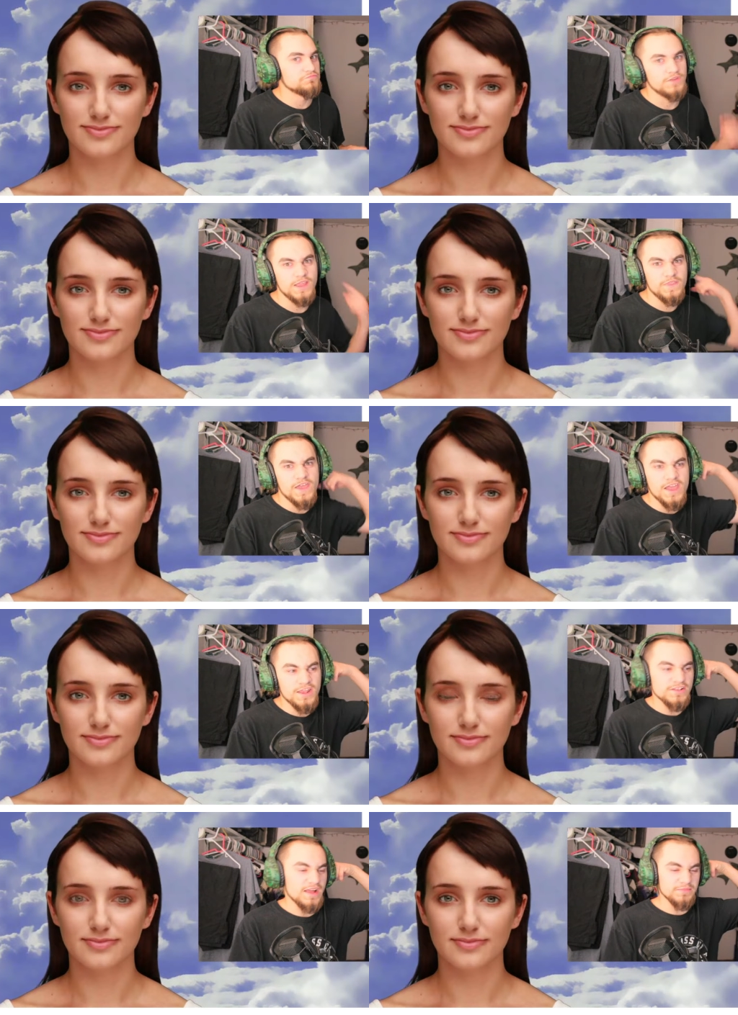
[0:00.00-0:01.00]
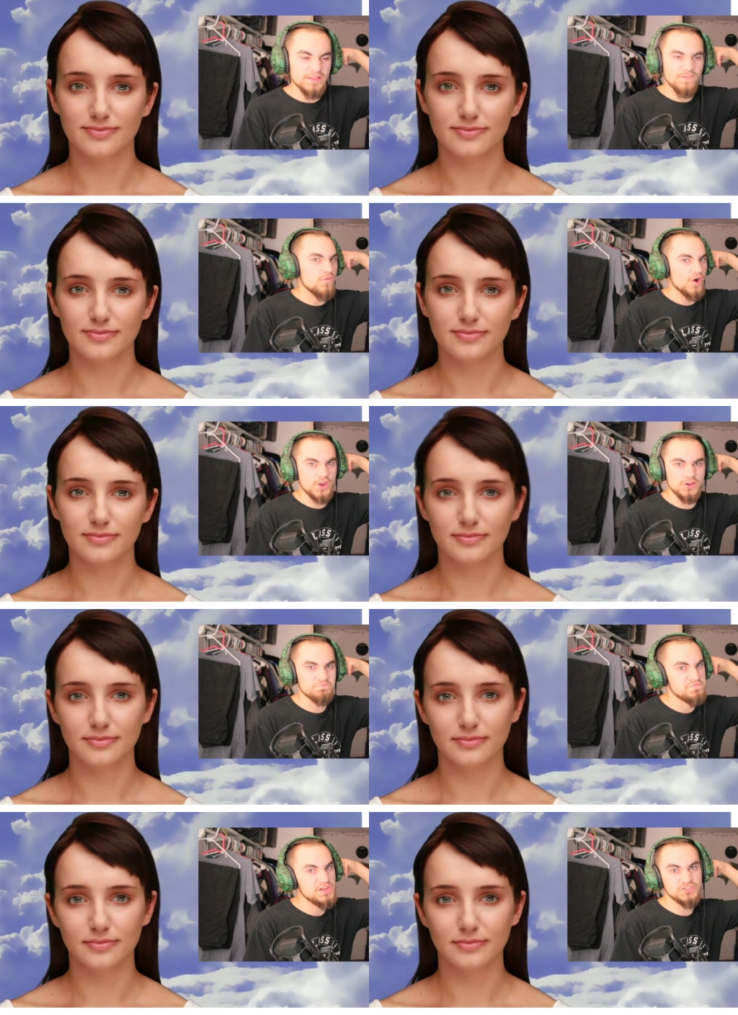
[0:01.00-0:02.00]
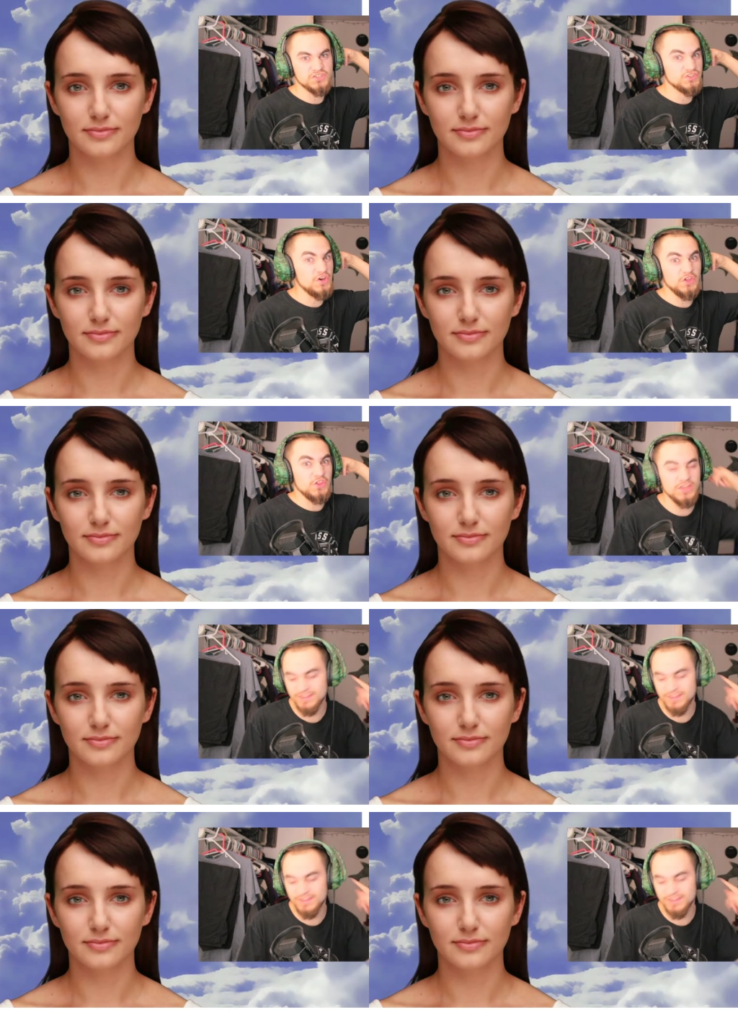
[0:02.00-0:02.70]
Speaker 1: in the head, and I'm like, fucking bitch is ugly.